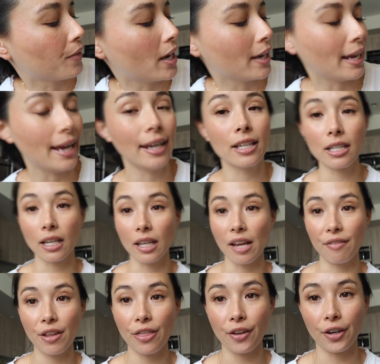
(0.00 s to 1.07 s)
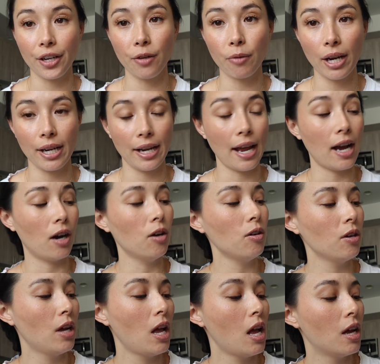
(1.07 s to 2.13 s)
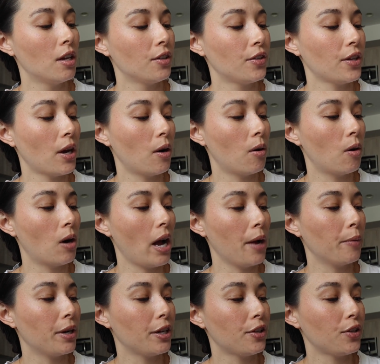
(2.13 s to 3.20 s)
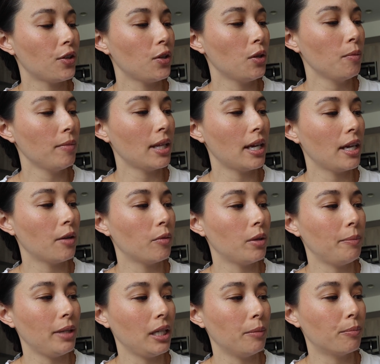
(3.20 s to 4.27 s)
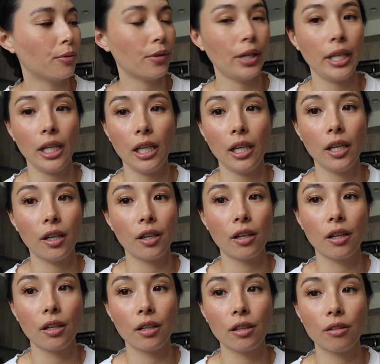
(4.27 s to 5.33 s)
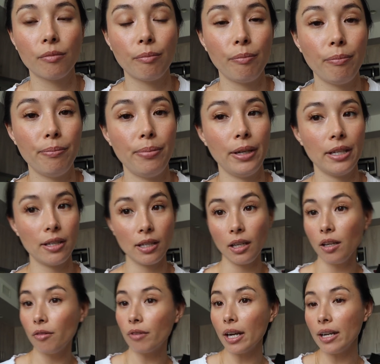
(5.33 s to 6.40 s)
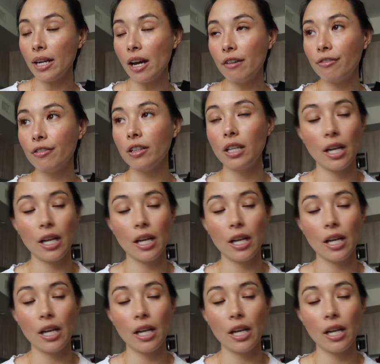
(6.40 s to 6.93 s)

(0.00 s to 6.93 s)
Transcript: Again, it's 11:30 right now, so I would assume that it would be pretty busy right now for